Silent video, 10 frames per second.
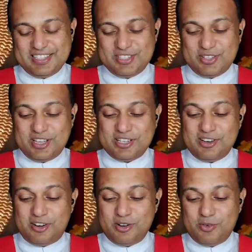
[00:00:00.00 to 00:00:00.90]
So that
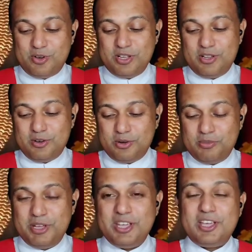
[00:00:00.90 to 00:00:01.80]
God would, you
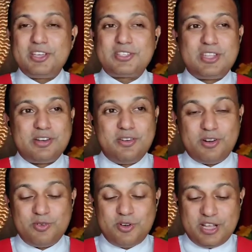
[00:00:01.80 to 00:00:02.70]
know, meaning is that
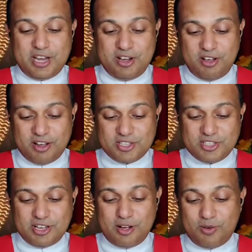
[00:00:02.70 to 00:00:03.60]
God would
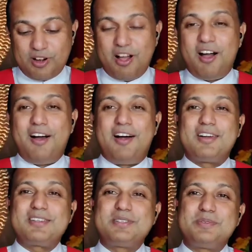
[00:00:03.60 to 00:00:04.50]
enlarge our
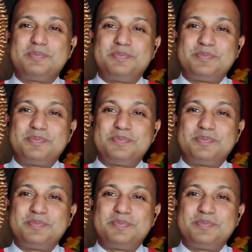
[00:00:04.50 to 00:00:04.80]
hearts